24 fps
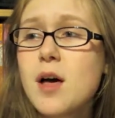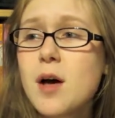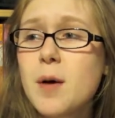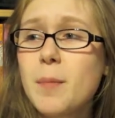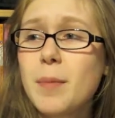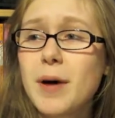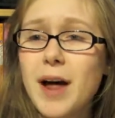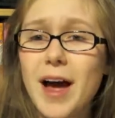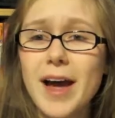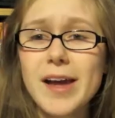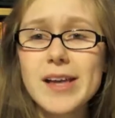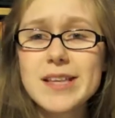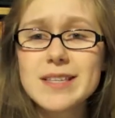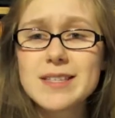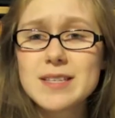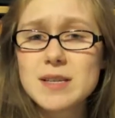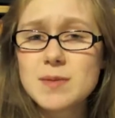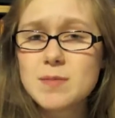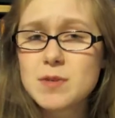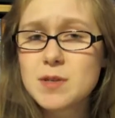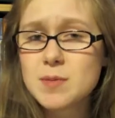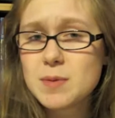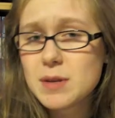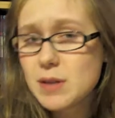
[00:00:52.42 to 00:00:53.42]
But I
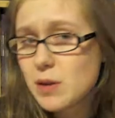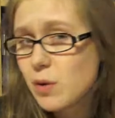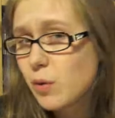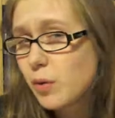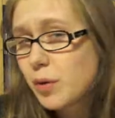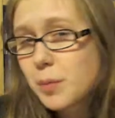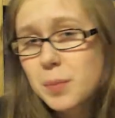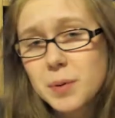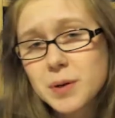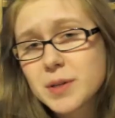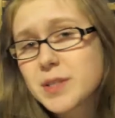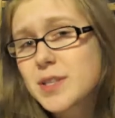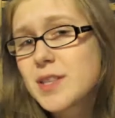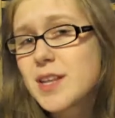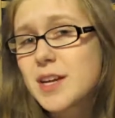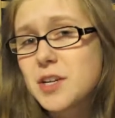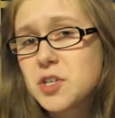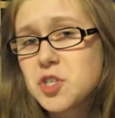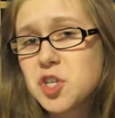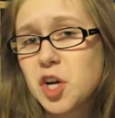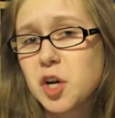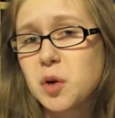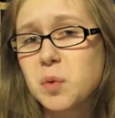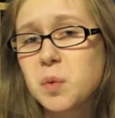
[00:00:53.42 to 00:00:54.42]
seem to be the only person
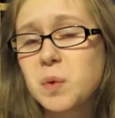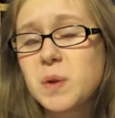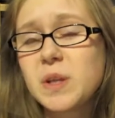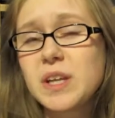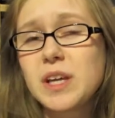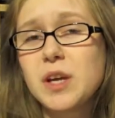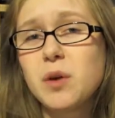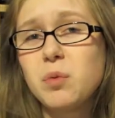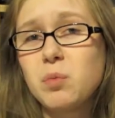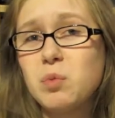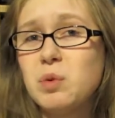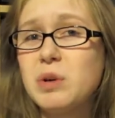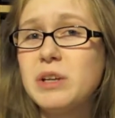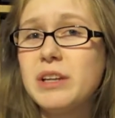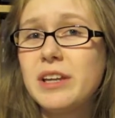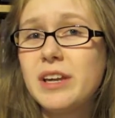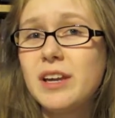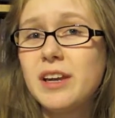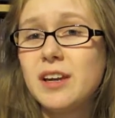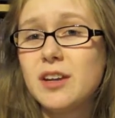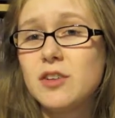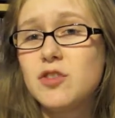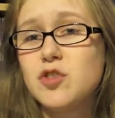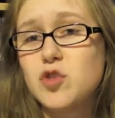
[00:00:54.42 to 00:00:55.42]
that genuinely
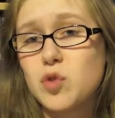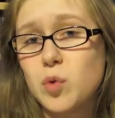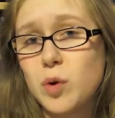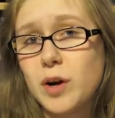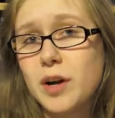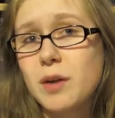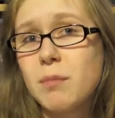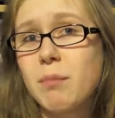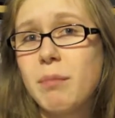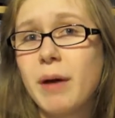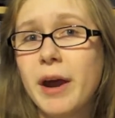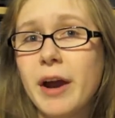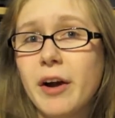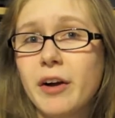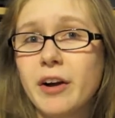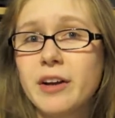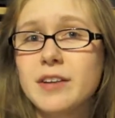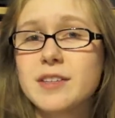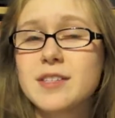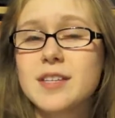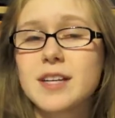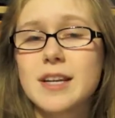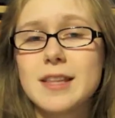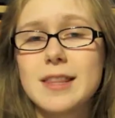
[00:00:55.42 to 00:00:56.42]
really enjoyed
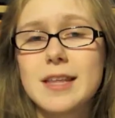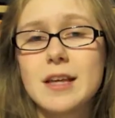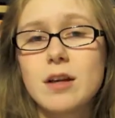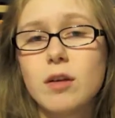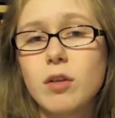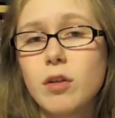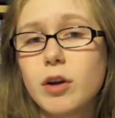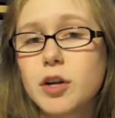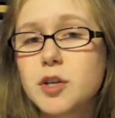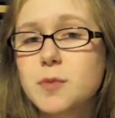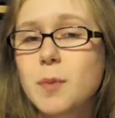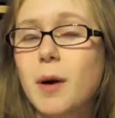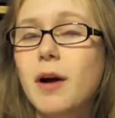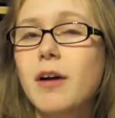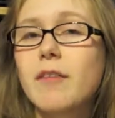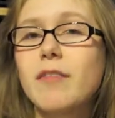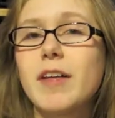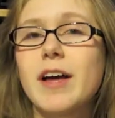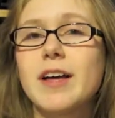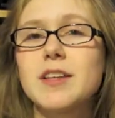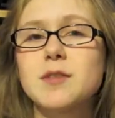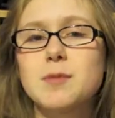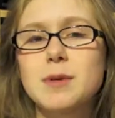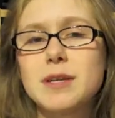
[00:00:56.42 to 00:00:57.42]
Paris, and I think a large part of
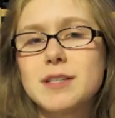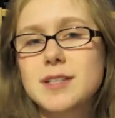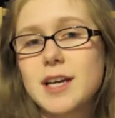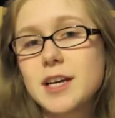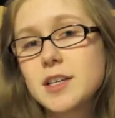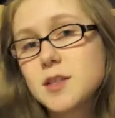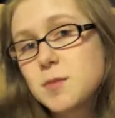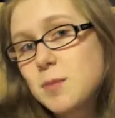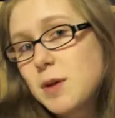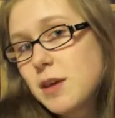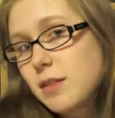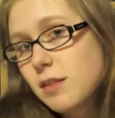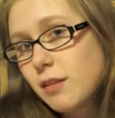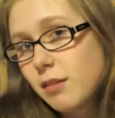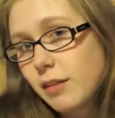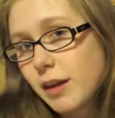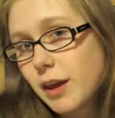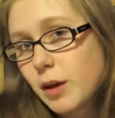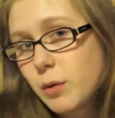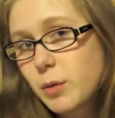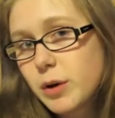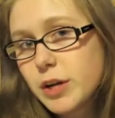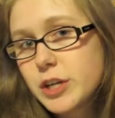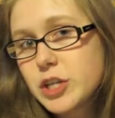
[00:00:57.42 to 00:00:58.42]
that is because I speak the
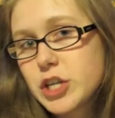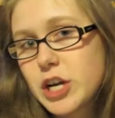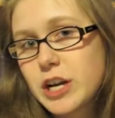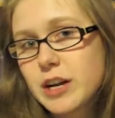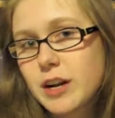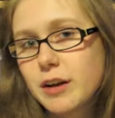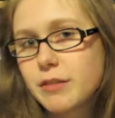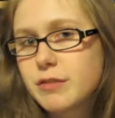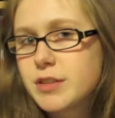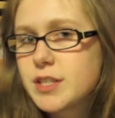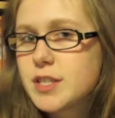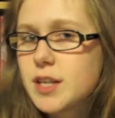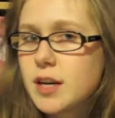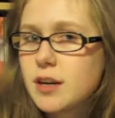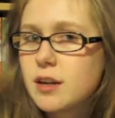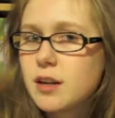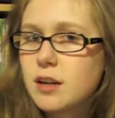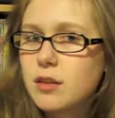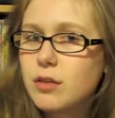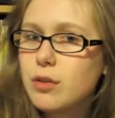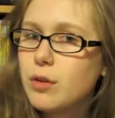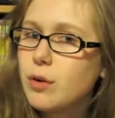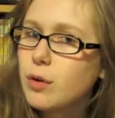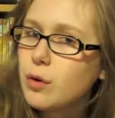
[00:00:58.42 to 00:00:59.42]
language and I've
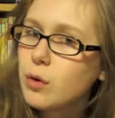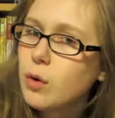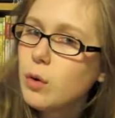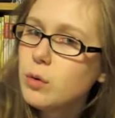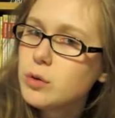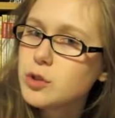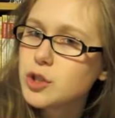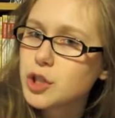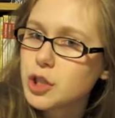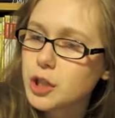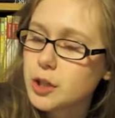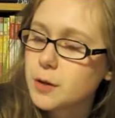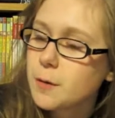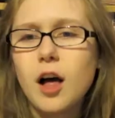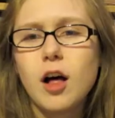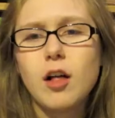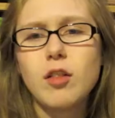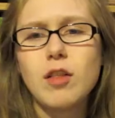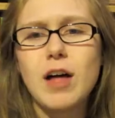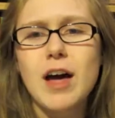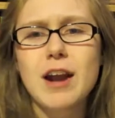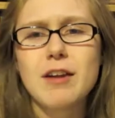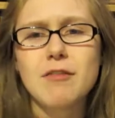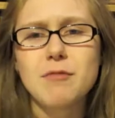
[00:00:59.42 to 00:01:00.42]
studied their culture.
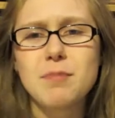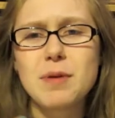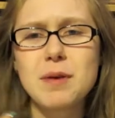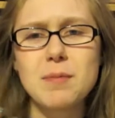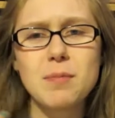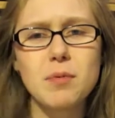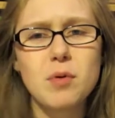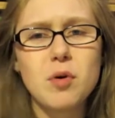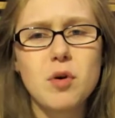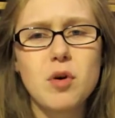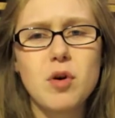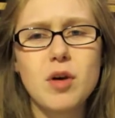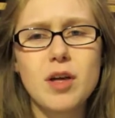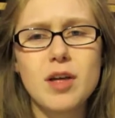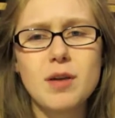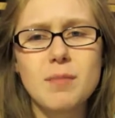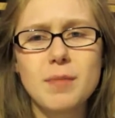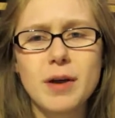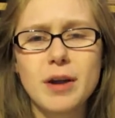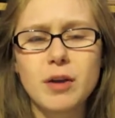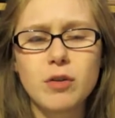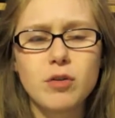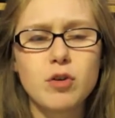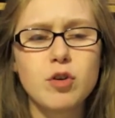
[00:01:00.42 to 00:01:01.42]
A lot of people in
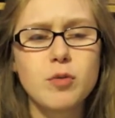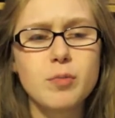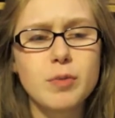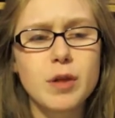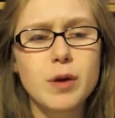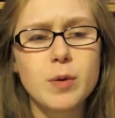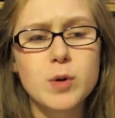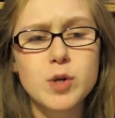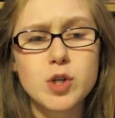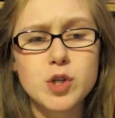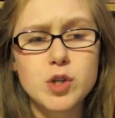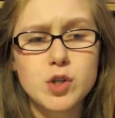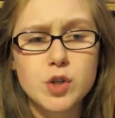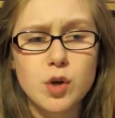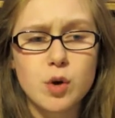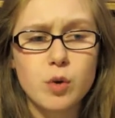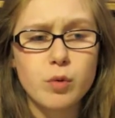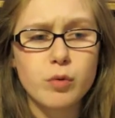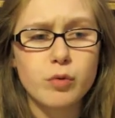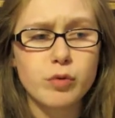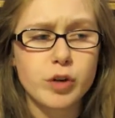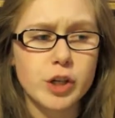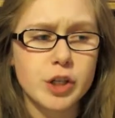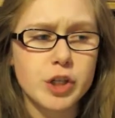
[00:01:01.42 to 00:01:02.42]
my group, they were just
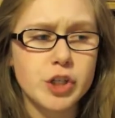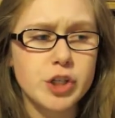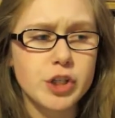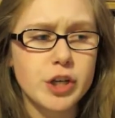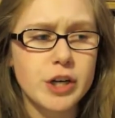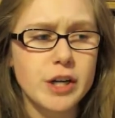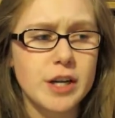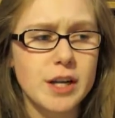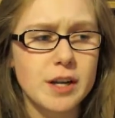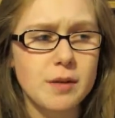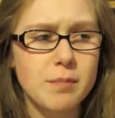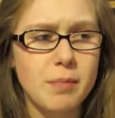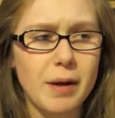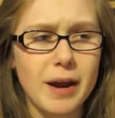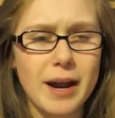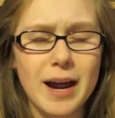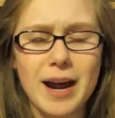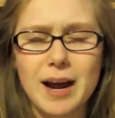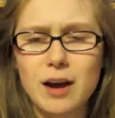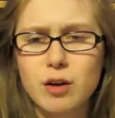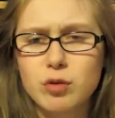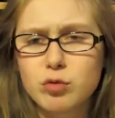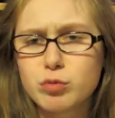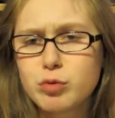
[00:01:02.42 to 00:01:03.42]
so frustrated by
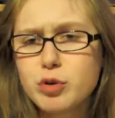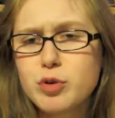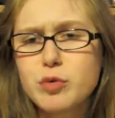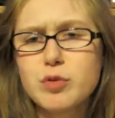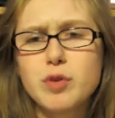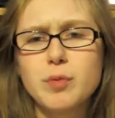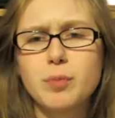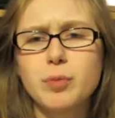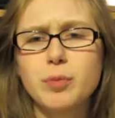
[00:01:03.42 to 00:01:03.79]
how rude the